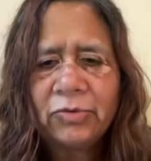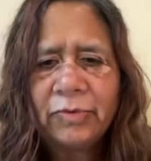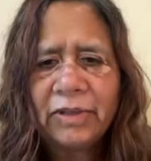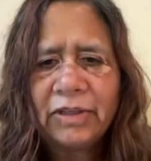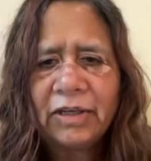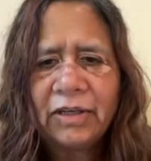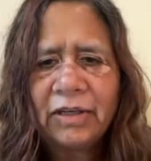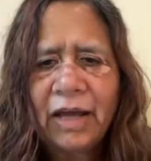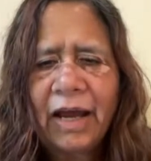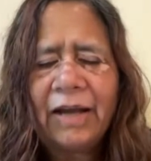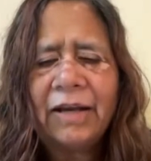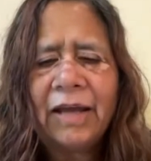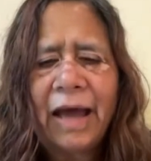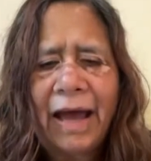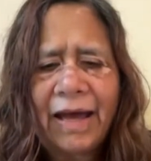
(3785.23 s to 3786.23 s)
do with it?
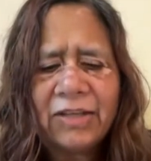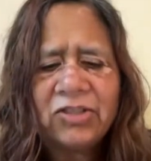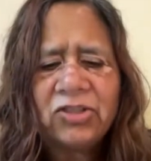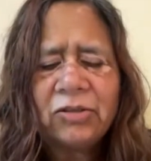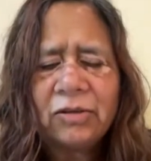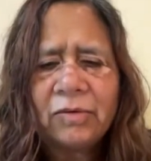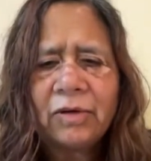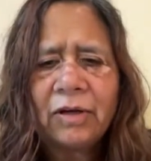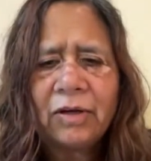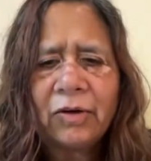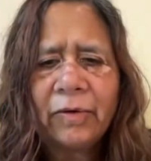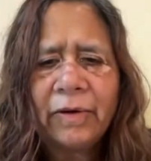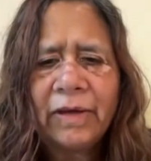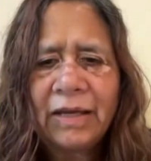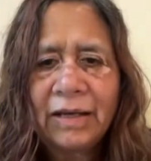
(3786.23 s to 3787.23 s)
And as you're
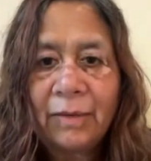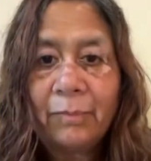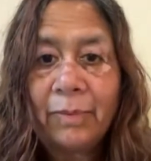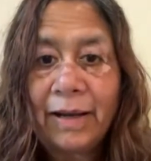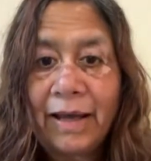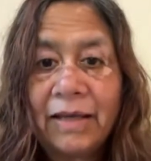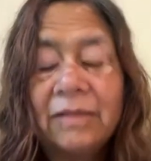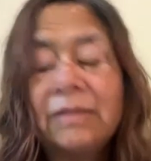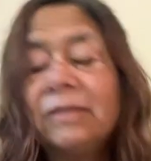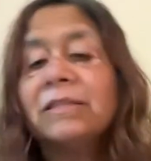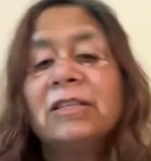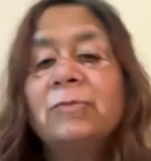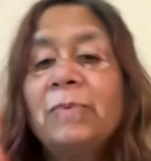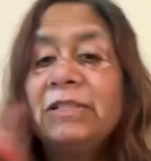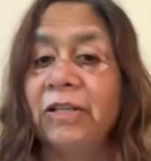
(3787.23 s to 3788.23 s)
going and applying
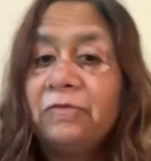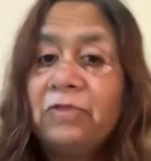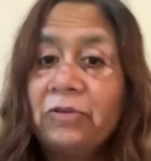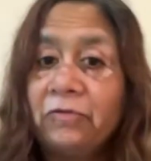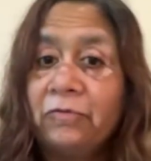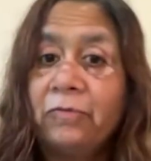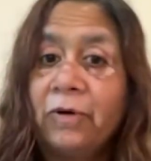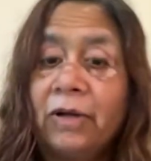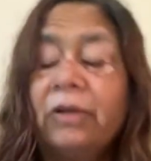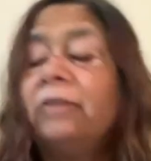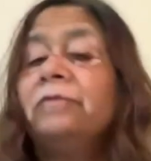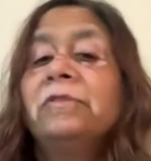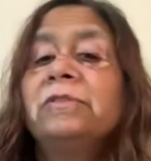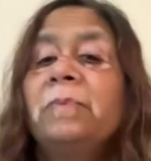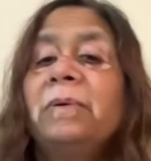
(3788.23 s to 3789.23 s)
this, especially if you're one
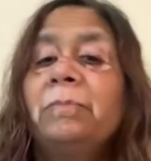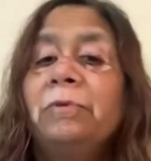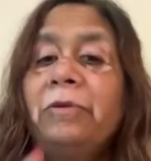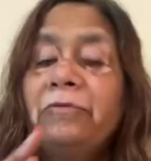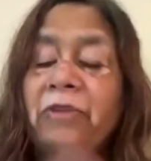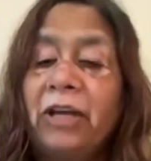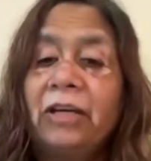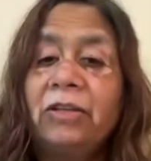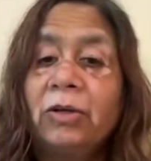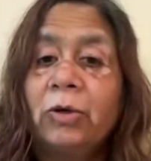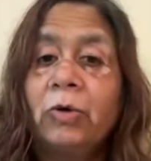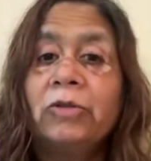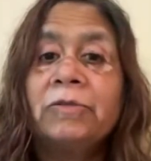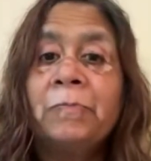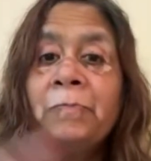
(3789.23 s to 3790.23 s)
of those people who have taken the
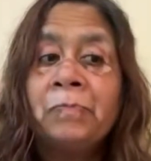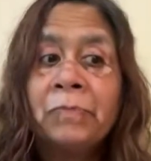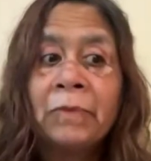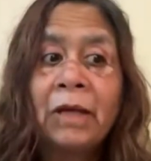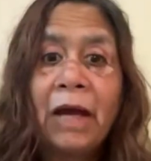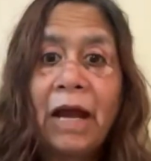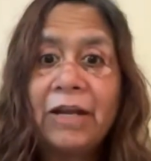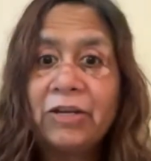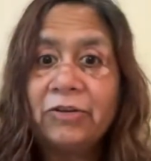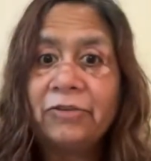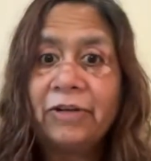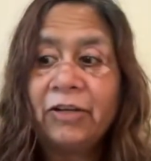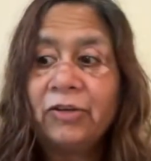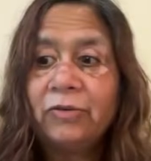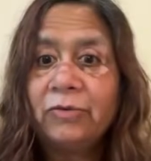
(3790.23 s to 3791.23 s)
course and you're
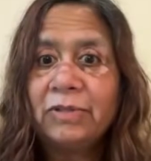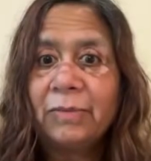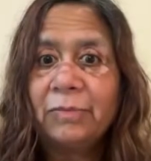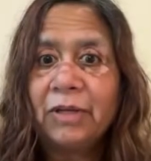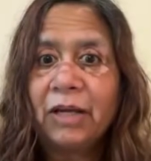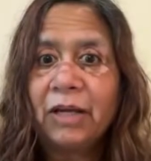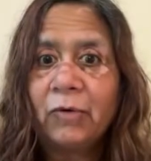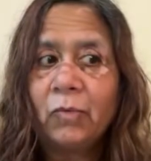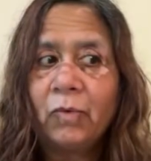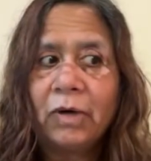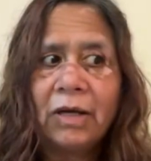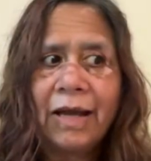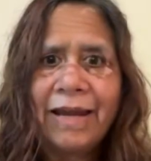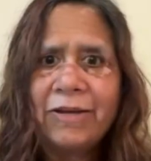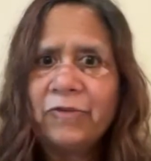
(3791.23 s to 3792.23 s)
trying to do something at
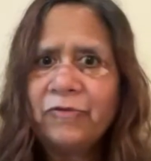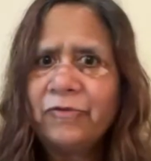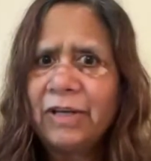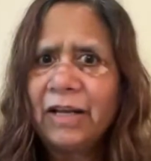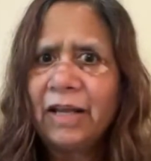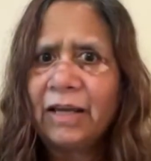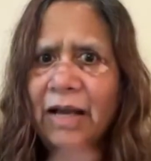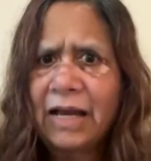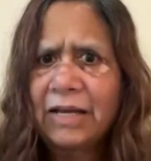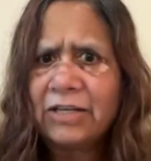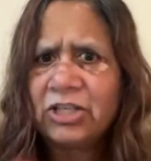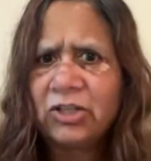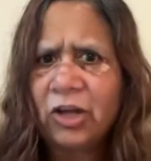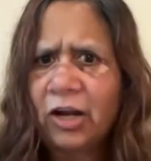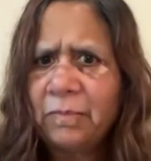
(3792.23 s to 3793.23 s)
work and you feel like,
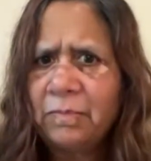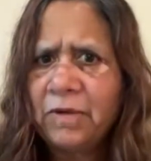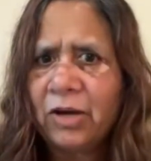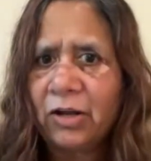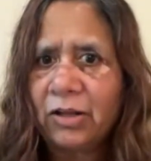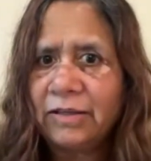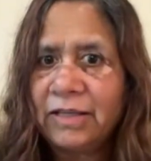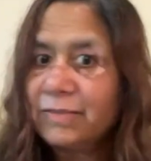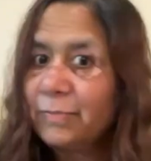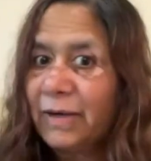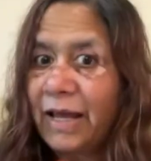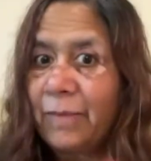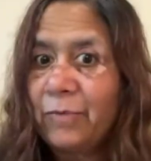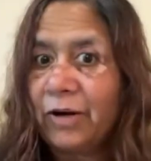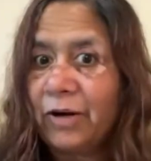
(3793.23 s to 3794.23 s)
she taught me all this,
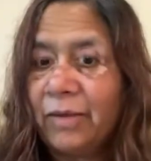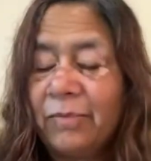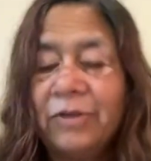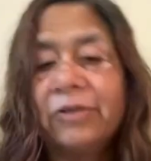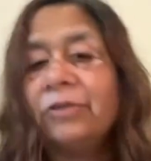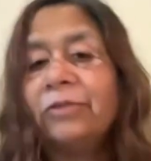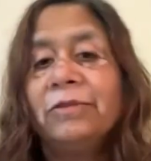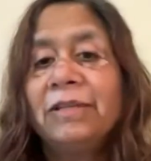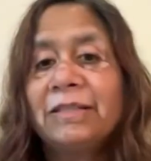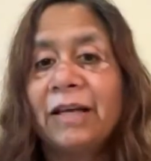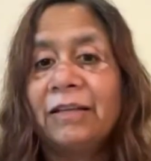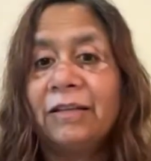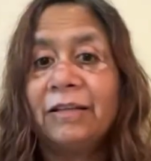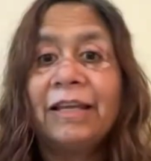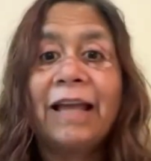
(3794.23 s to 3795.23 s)
but I'm not able to do this
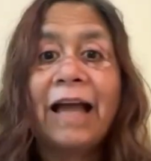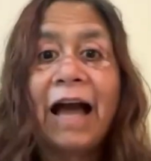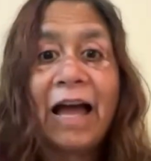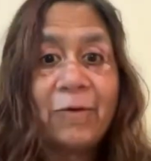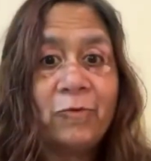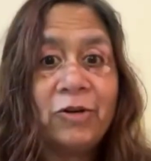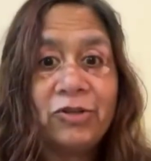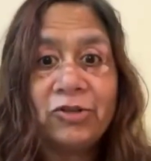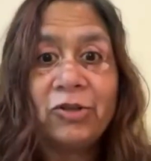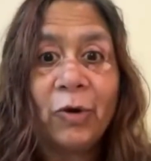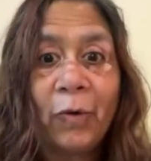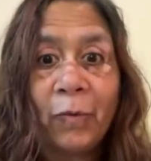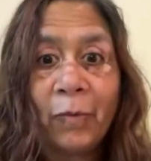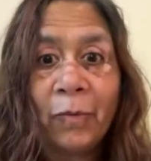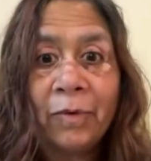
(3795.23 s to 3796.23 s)
other thing. I want to
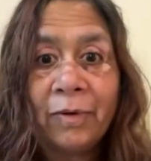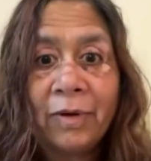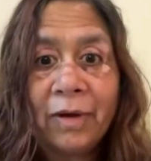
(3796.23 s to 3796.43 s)
know,